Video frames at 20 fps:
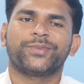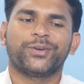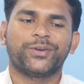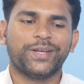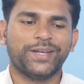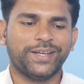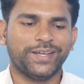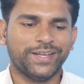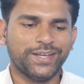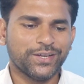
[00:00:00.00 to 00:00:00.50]

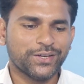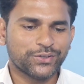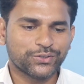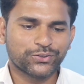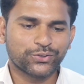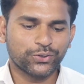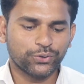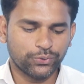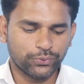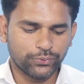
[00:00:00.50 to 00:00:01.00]
Okay,
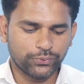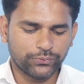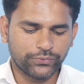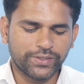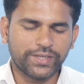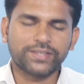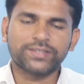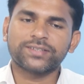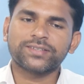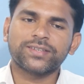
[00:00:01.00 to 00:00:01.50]
so
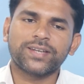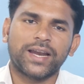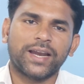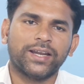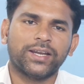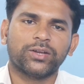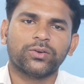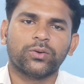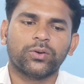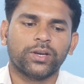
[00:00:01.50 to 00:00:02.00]
we are just
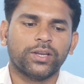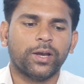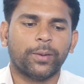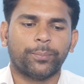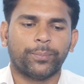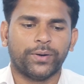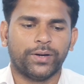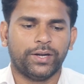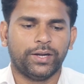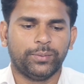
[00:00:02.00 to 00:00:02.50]
writing only
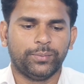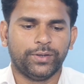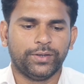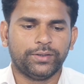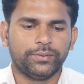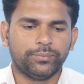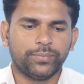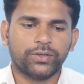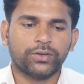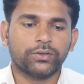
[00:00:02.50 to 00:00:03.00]
upper limit
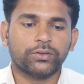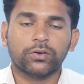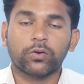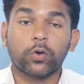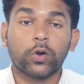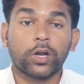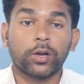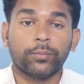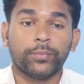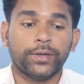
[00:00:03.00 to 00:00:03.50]
because
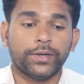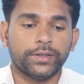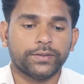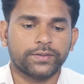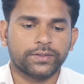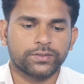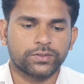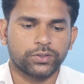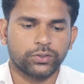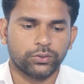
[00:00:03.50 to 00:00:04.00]
lower limit
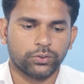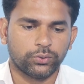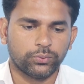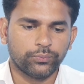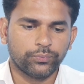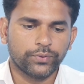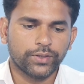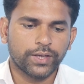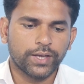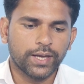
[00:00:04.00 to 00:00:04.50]
is a 0.
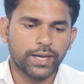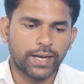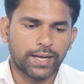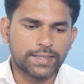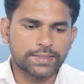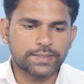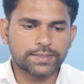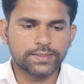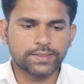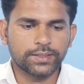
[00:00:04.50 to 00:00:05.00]

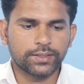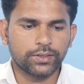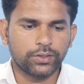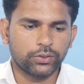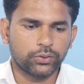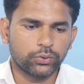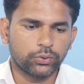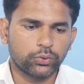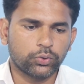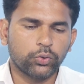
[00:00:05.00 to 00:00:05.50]
S is
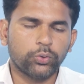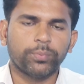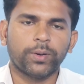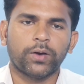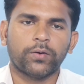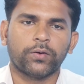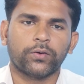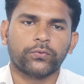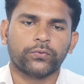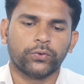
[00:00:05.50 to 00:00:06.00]
equal to 2
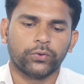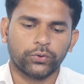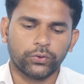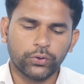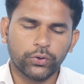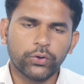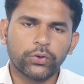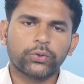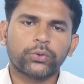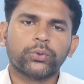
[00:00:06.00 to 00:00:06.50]
power 4.
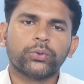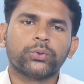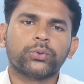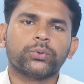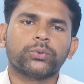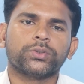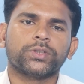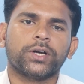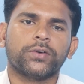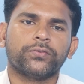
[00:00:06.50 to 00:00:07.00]
2
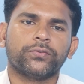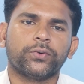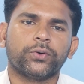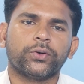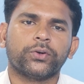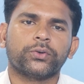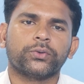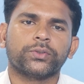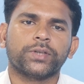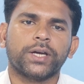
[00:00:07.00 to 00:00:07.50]
2 ja
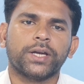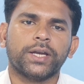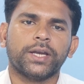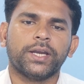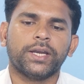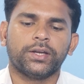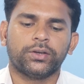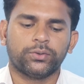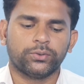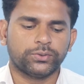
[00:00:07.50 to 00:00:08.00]
4 2 ja
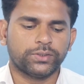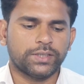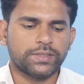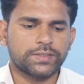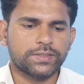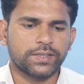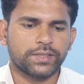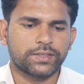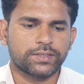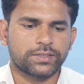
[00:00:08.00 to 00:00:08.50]
8 2 ja
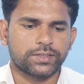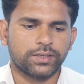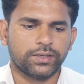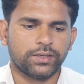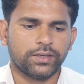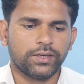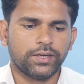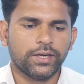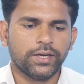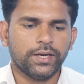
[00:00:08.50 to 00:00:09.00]

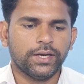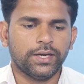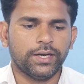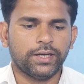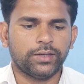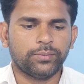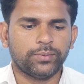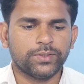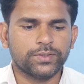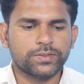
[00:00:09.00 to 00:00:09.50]
16.
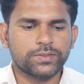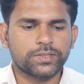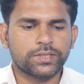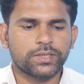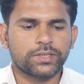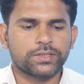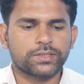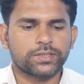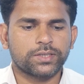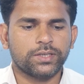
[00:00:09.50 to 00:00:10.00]
It means
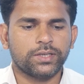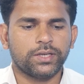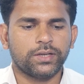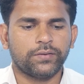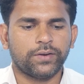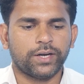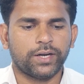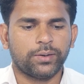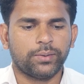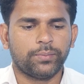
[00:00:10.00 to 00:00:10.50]
16
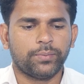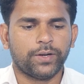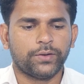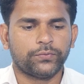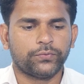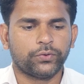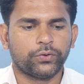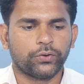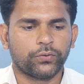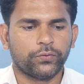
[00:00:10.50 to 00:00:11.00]
divided by
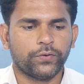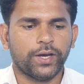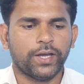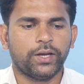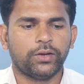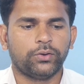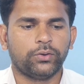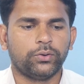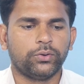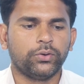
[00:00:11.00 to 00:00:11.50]
4.
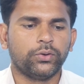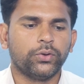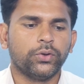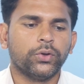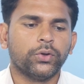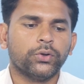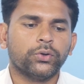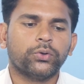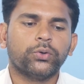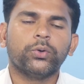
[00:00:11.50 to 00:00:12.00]
Very good.
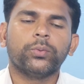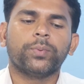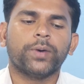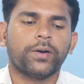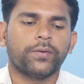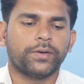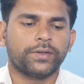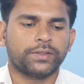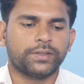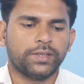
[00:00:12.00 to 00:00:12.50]
2
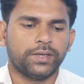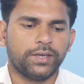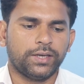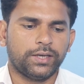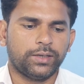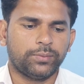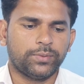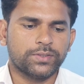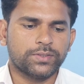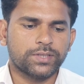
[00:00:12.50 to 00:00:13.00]
power 3.
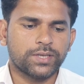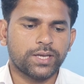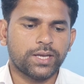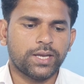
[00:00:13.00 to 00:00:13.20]
It means